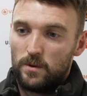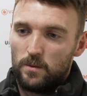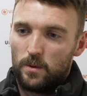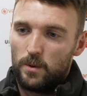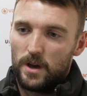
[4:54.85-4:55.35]

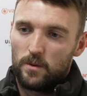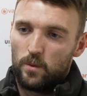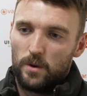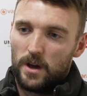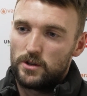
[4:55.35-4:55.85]

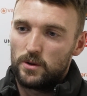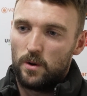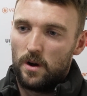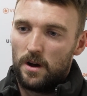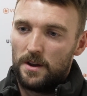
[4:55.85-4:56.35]
we work so
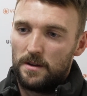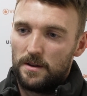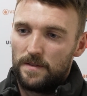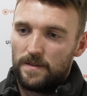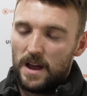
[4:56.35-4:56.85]

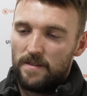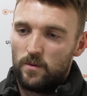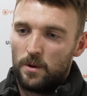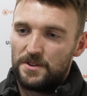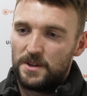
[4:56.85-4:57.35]
hard for
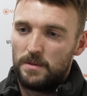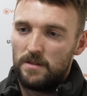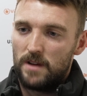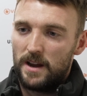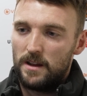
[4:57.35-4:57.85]
everyone to be
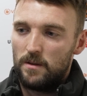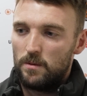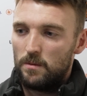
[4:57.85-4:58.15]
ready.